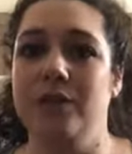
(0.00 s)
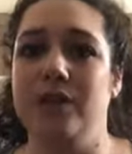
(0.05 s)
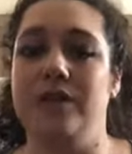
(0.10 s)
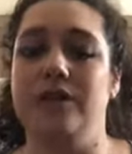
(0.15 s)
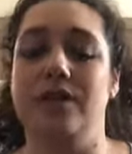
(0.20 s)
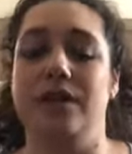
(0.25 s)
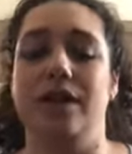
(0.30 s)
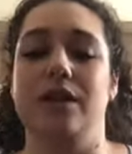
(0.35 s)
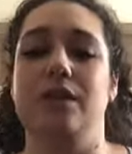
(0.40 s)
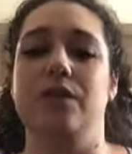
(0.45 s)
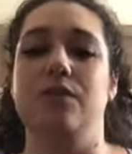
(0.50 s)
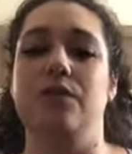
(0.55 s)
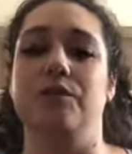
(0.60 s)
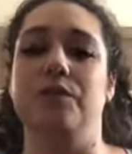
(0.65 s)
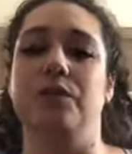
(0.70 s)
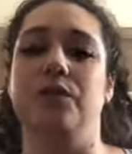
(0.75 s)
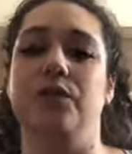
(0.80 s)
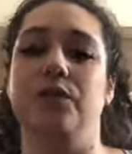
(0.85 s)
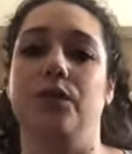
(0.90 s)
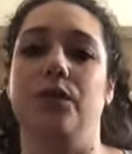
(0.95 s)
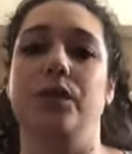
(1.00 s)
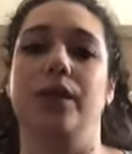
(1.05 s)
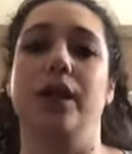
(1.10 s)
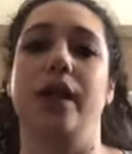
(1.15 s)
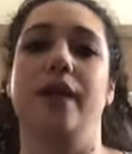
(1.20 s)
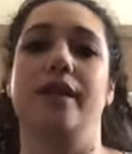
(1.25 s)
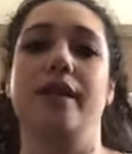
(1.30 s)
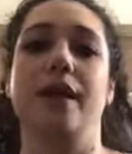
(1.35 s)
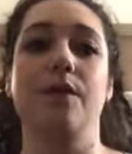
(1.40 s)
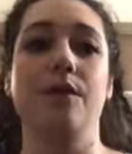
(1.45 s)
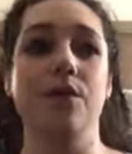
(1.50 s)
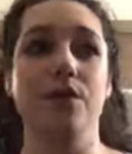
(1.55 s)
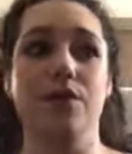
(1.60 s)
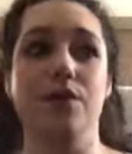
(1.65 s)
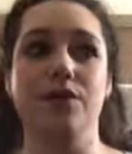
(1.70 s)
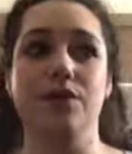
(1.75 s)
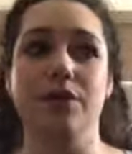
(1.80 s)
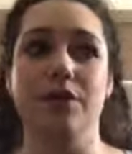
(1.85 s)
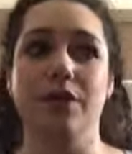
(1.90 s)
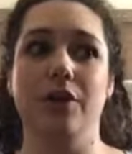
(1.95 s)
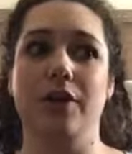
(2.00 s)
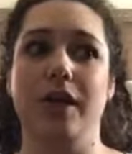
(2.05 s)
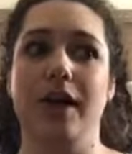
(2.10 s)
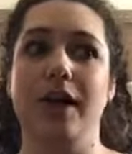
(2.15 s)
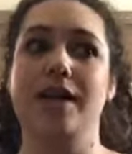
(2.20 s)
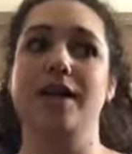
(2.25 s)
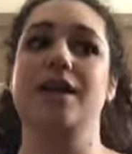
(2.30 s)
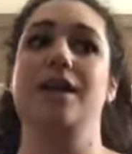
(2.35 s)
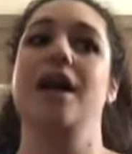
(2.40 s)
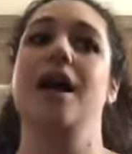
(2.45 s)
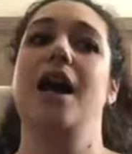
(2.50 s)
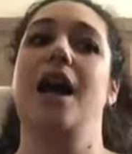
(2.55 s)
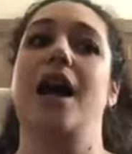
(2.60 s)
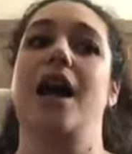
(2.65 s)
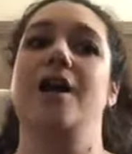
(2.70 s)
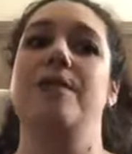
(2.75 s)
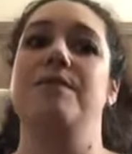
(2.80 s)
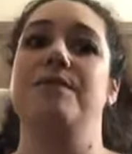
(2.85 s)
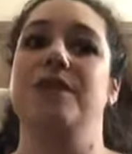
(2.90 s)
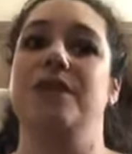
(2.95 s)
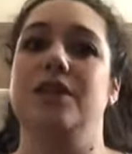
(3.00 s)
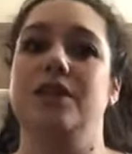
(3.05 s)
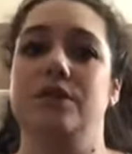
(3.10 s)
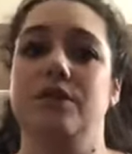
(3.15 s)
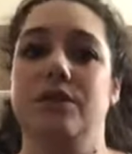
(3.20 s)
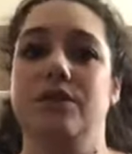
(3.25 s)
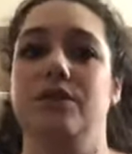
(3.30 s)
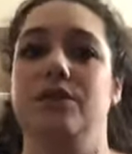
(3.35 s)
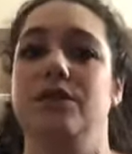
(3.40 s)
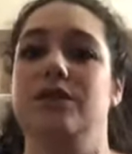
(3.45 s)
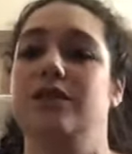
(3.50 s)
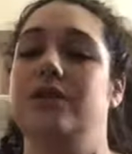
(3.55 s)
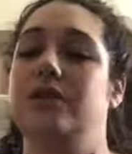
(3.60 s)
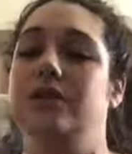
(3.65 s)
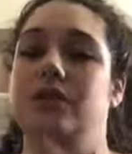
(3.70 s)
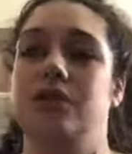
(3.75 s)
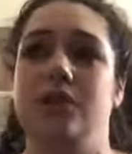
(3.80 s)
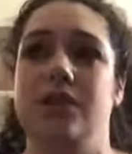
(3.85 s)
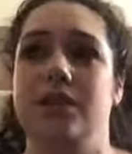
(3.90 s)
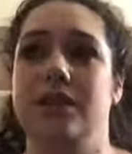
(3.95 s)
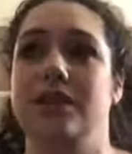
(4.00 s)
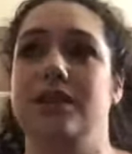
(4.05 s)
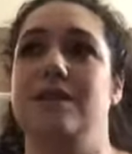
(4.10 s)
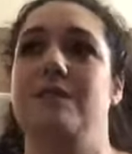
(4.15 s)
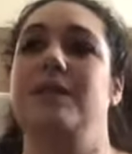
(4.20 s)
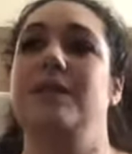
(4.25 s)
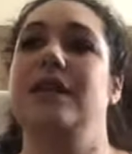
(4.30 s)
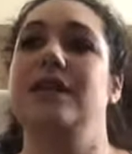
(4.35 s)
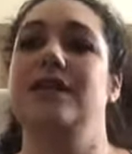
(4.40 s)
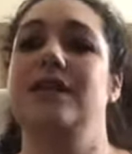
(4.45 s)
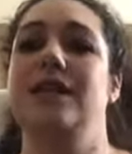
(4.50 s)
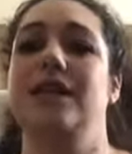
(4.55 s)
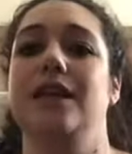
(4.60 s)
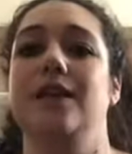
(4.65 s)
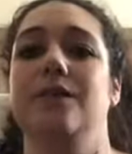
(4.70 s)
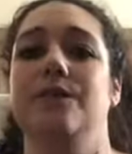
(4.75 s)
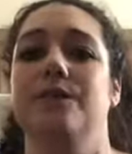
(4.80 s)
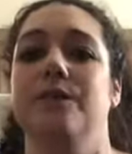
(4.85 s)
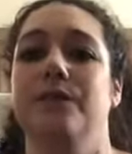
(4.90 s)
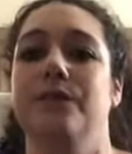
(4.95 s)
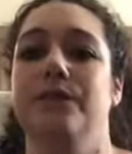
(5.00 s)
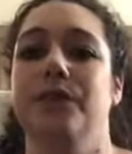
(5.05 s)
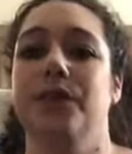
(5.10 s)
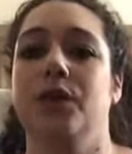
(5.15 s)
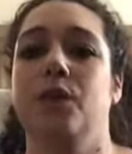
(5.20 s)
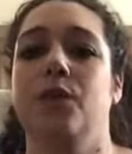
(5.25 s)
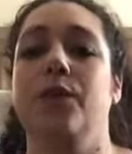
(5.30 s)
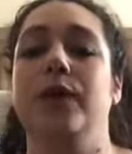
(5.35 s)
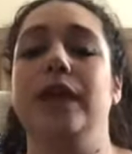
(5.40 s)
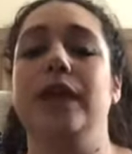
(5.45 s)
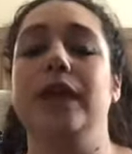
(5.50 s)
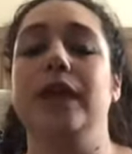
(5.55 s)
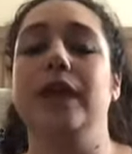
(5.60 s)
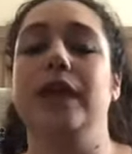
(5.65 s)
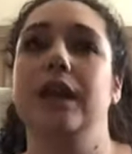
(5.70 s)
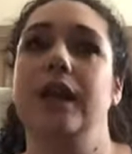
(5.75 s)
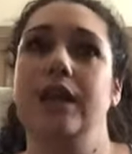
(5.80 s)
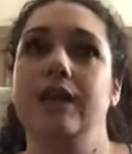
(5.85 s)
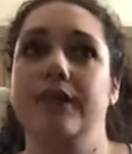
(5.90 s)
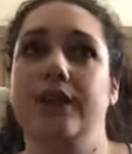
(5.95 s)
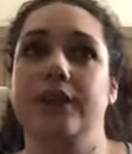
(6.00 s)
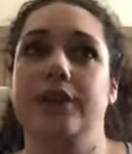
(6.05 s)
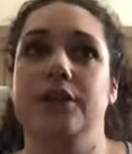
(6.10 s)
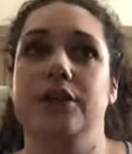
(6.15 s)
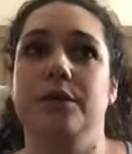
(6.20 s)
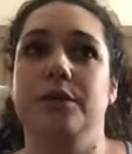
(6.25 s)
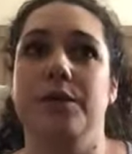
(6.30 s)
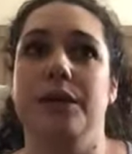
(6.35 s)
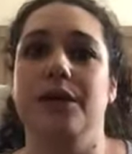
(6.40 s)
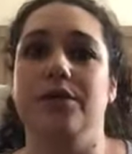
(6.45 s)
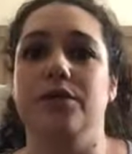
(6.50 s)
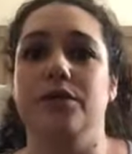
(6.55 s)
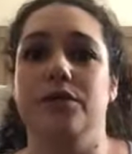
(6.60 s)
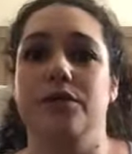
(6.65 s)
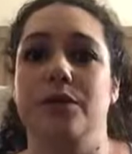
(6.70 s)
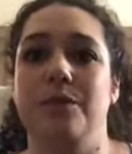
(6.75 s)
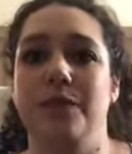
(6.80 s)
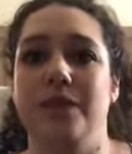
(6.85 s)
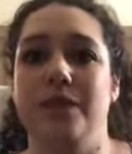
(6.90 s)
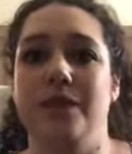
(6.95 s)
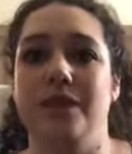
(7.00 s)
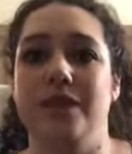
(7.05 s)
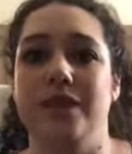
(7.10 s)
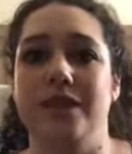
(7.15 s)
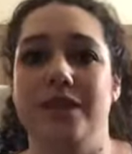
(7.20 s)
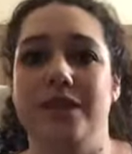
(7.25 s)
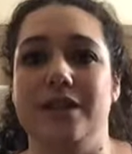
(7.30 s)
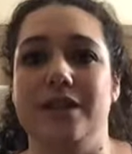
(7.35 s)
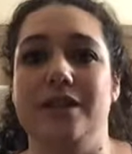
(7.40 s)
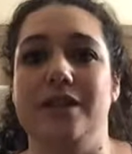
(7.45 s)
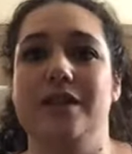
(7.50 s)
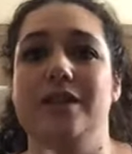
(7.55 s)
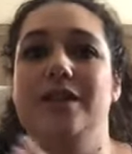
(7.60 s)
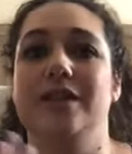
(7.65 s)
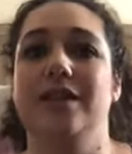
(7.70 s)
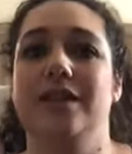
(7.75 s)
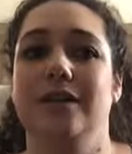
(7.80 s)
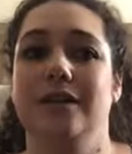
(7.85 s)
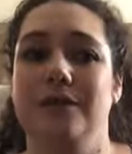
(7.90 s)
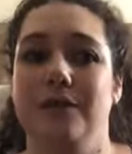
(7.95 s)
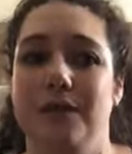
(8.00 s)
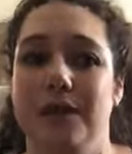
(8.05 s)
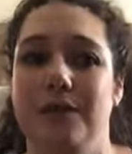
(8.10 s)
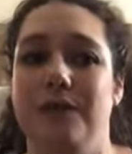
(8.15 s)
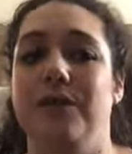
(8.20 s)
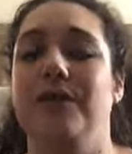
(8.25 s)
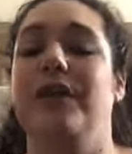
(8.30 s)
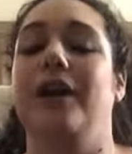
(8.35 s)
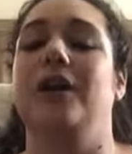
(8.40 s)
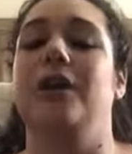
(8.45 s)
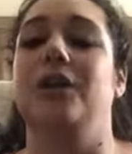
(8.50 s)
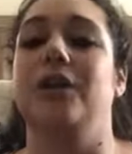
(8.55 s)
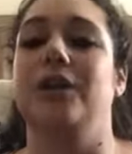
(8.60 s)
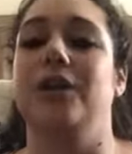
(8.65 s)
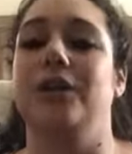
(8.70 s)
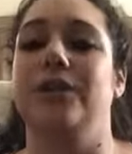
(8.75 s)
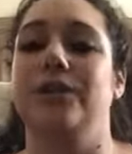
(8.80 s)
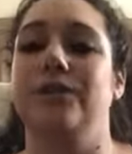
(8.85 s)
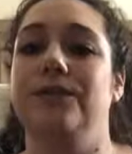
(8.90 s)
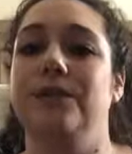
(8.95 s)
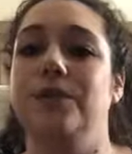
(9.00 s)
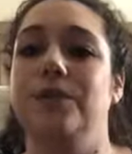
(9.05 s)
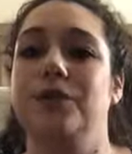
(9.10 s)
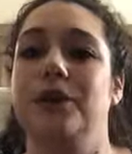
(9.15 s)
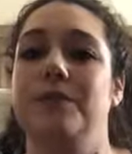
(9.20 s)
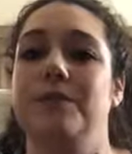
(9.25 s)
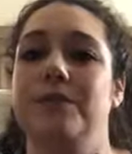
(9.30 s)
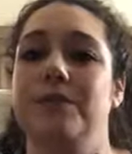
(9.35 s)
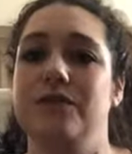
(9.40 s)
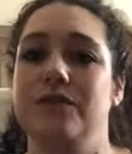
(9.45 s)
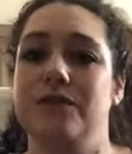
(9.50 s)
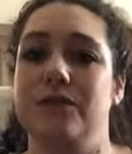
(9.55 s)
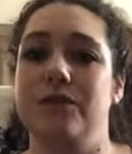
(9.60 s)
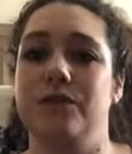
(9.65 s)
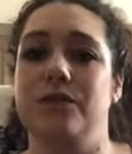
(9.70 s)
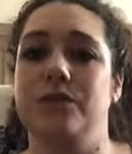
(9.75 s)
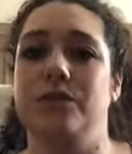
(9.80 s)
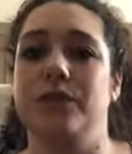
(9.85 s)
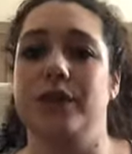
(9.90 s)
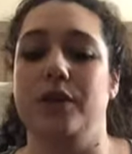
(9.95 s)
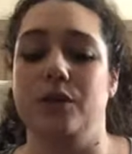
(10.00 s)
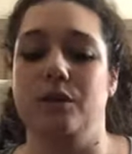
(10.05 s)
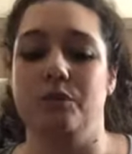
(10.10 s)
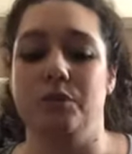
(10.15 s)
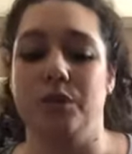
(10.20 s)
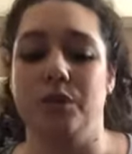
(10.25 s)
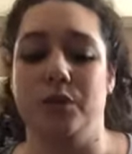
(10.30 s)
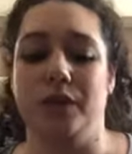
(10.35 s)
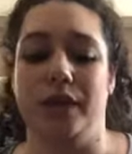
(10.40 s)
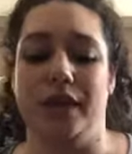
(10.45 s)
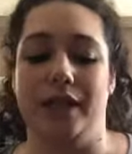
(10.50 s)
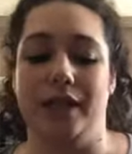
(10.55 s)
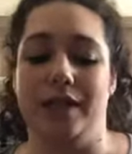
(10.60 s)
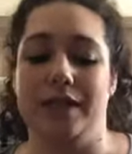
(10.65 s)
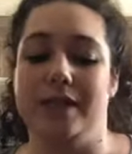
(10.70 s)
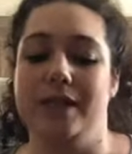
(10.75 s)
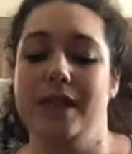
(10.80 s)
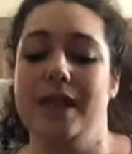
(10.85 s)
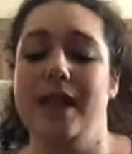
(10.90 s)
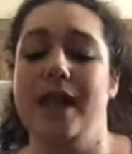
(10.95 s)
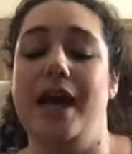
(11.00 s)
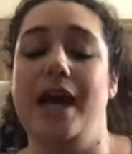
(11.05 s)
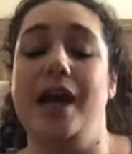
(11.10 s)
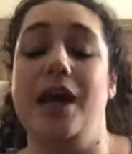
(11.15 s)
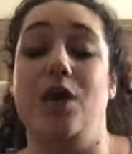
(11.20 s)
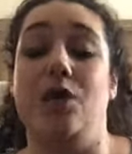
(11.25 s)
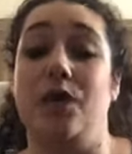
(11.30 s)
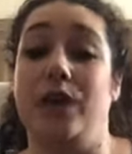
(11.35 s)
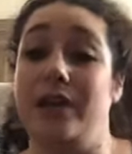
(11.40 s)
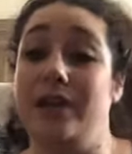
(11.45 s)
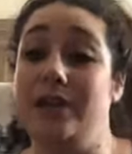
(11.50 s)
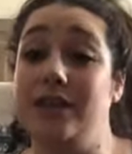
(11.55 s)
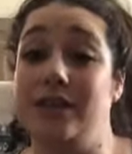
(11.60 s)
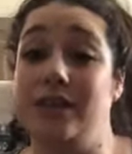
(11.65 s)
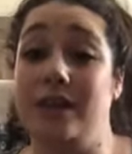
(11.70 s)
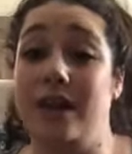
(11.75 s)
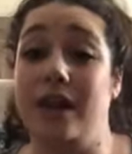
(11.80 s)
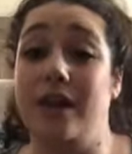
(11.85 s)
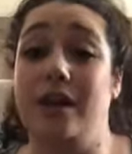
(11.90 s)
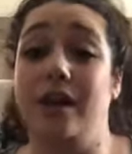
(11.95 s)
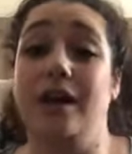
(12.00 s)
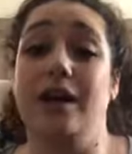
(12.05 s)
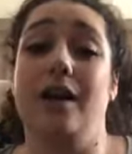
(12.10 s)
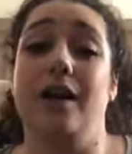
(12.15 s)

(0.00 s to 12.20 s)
We've done this one before and that one was really great, but this one was just as amazing. We love HEB for so many reasons, but then we factor in good field trips for sweet homeschool kids and how nice that they are.